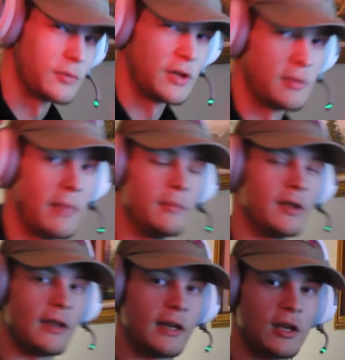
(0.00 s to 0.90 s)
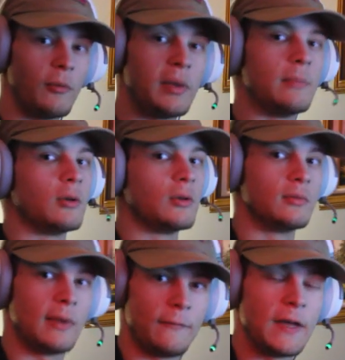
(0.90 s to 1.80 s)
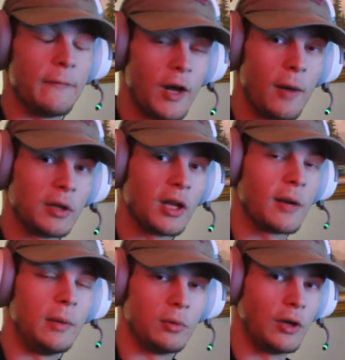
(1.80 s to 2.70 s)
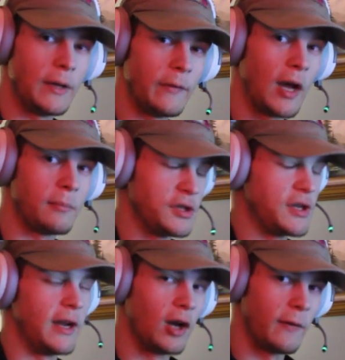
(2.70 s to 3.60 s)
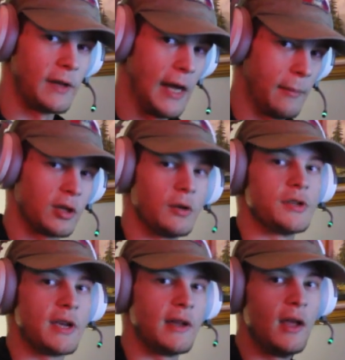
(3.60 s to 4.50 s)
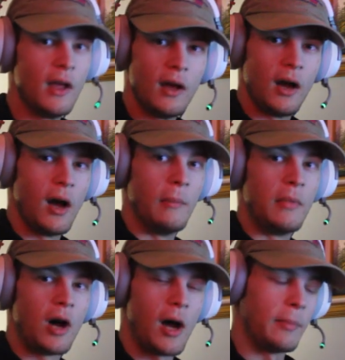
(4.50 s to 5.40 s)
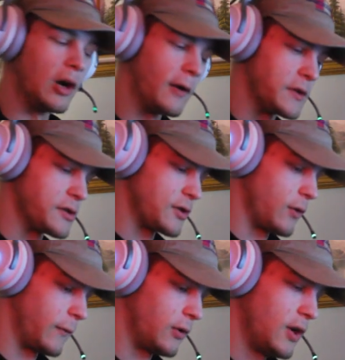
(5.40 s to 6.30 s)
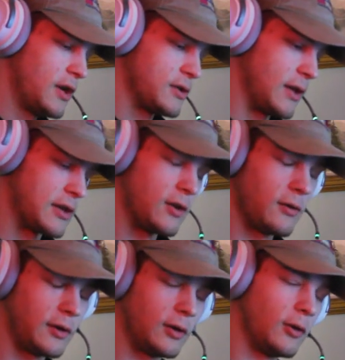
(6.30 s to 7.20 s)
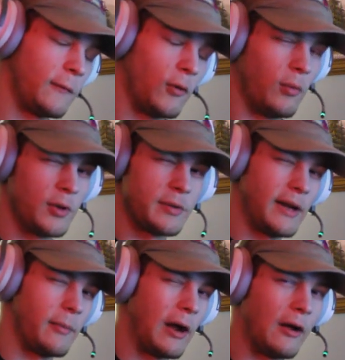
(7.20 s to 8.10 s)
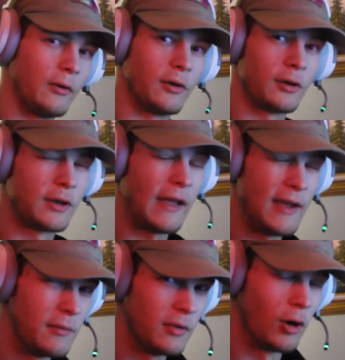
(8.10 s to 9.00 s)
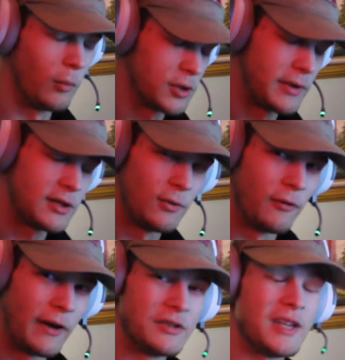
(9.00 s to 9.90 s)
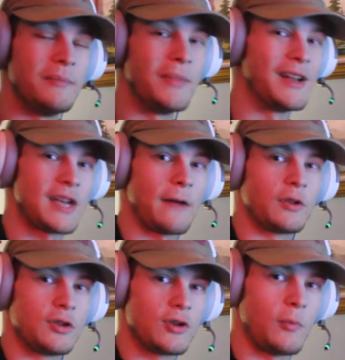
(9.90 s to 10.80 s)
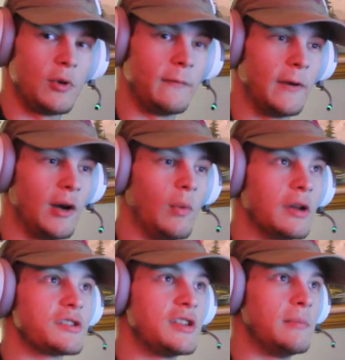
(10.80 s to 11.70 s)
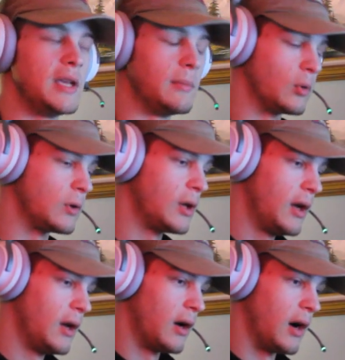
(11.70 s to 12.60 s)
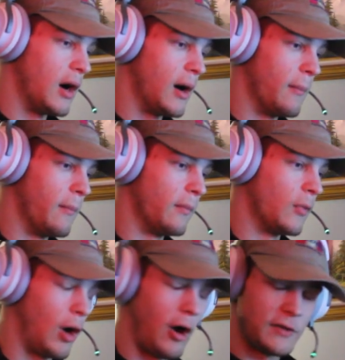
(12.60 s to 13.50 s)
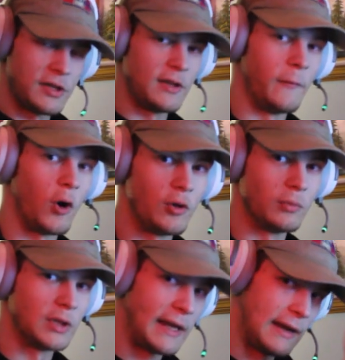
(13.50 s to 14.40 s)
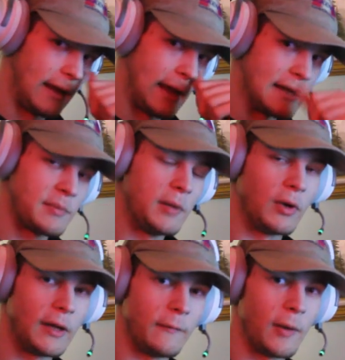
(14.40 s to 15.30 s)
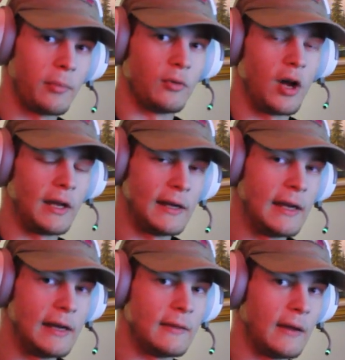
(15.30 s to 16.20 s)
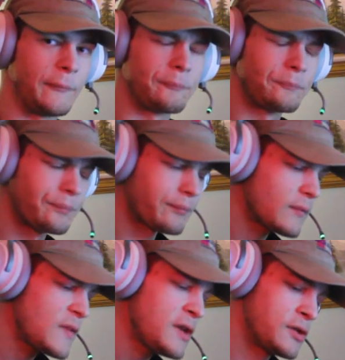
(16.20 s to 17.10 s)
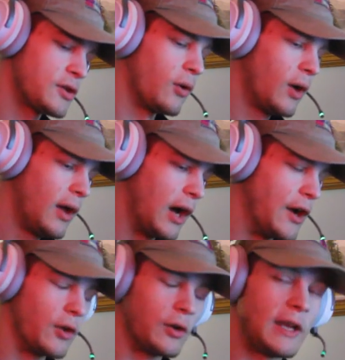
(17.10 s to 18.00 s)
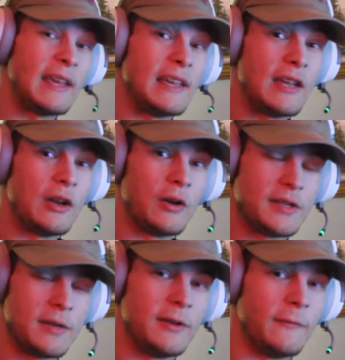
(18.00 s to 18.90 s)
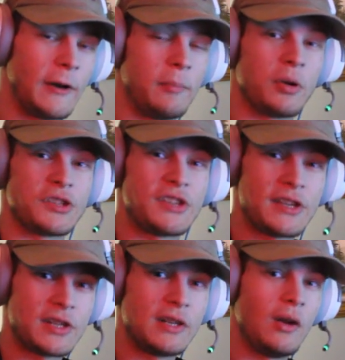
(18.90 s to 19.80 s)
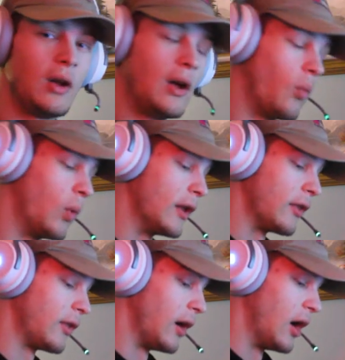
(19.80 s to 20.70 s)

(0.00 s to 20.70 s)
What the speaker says: which made me think, people have given up. A lot of people are giving up and just getting off the app, closing it, hopping off the server. So that's another thing to look for. Once we get around 10, or once we get to around 10 minutes after the drop, we could very well see people, or obviously the volume lightening as people give up or not getting anything. So another key here is to be very persistent with